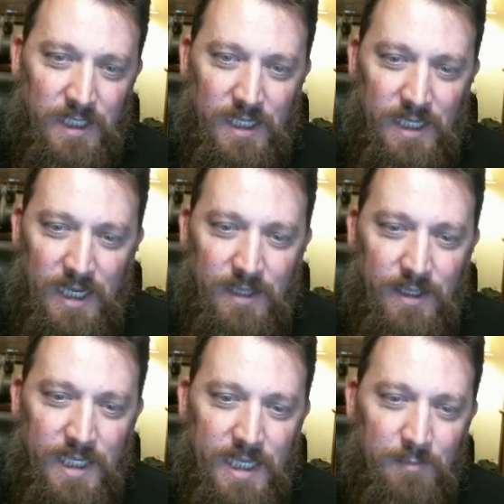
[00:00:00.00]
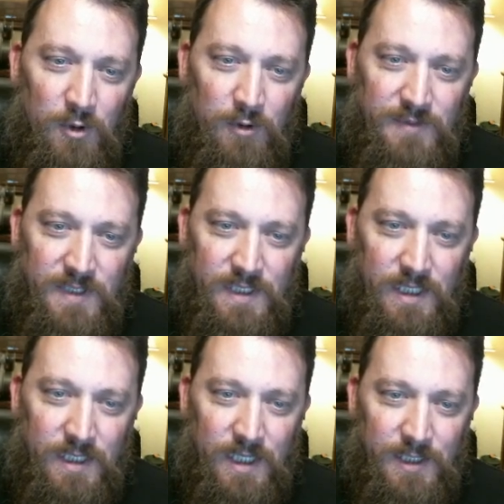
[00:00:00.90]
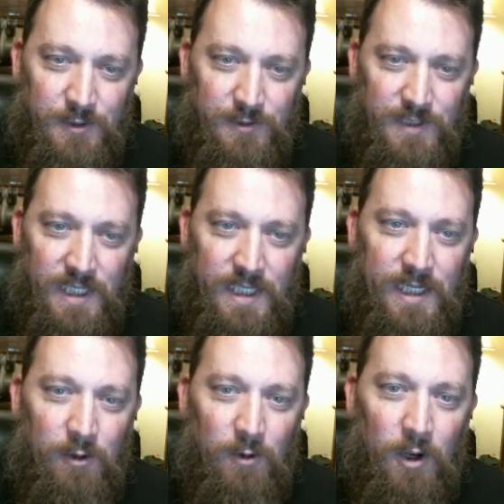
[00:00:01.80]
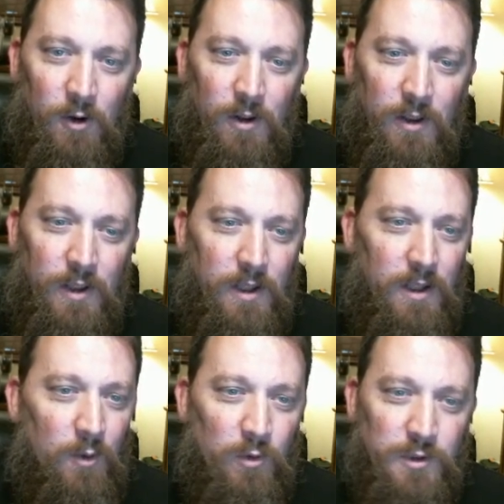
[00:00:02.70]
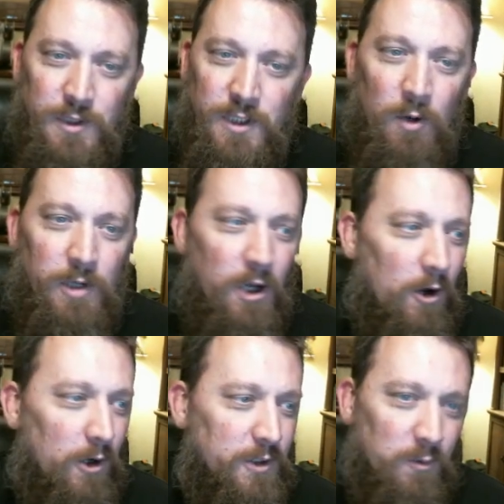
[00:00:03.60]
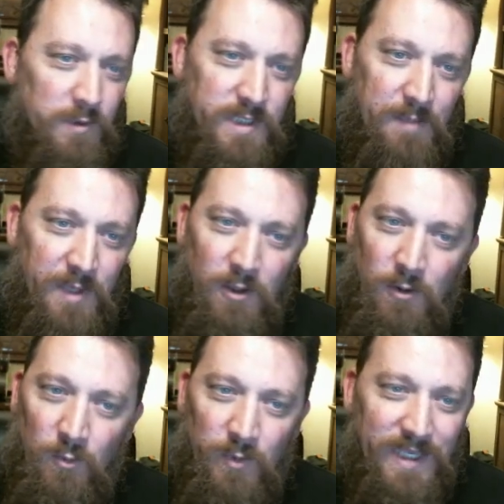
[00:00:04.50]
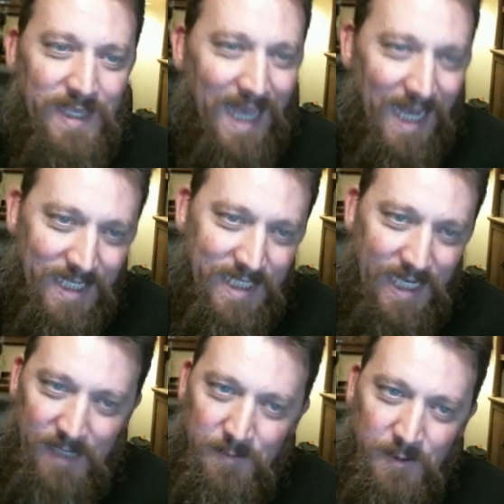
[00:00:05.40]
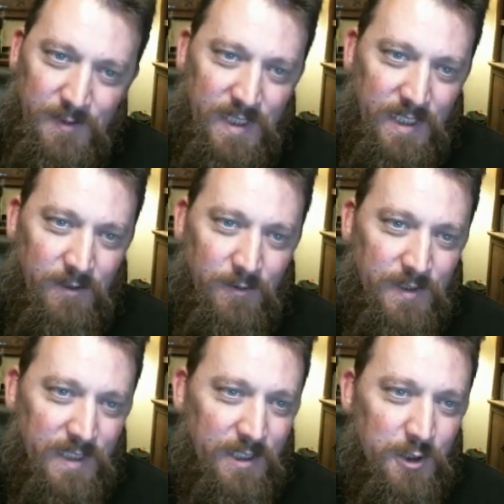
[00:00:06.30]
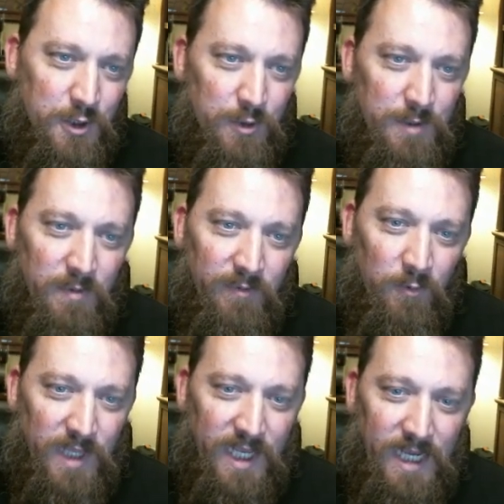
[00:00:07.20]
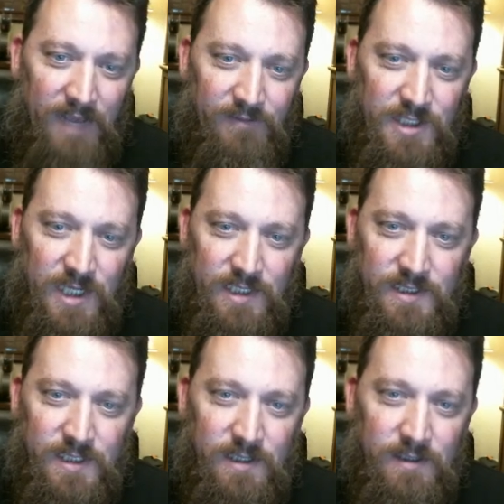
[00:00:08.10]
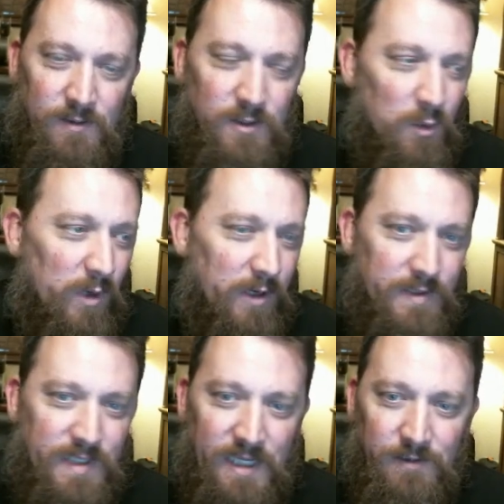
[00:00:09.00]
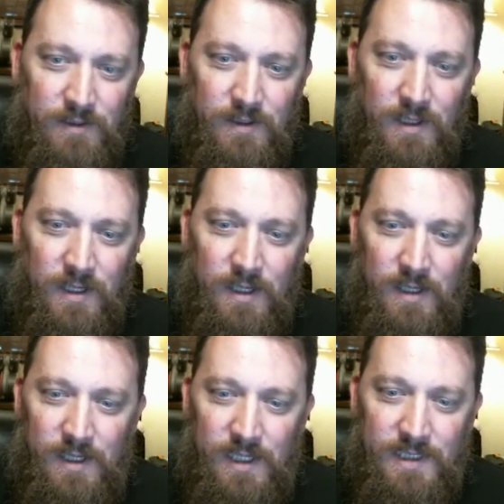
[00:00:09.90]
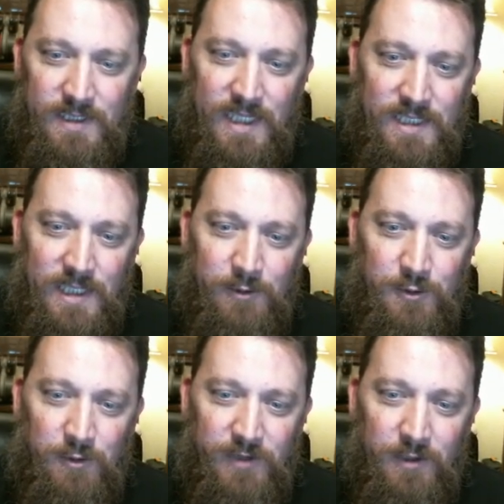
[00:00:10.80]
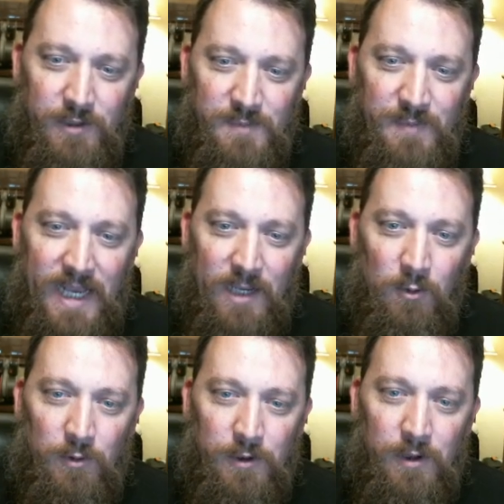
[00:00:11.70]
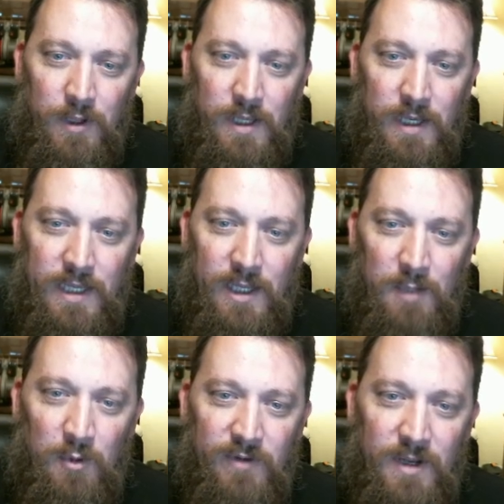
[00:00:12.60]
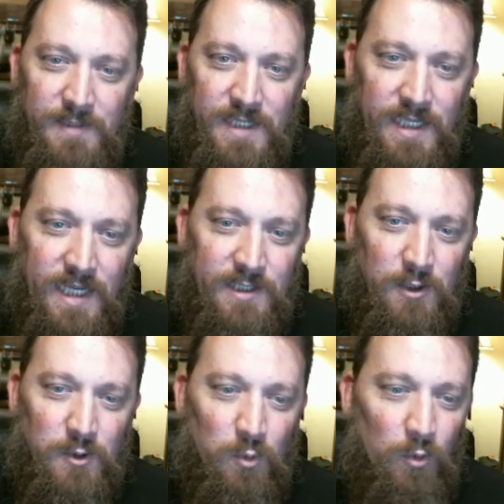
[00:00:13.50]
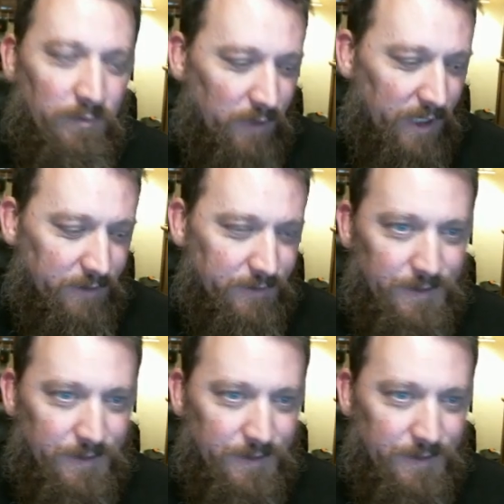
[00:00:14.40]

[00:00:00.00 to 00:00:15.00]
And then he moves his Concussors and Hero. We're just going hard towards that middle. We got to tie up those Sentinels in the shooting before they can have a chance to wear us down. His Desolators are over here in this back corner, and they're moving up to engage those Wolf Riders.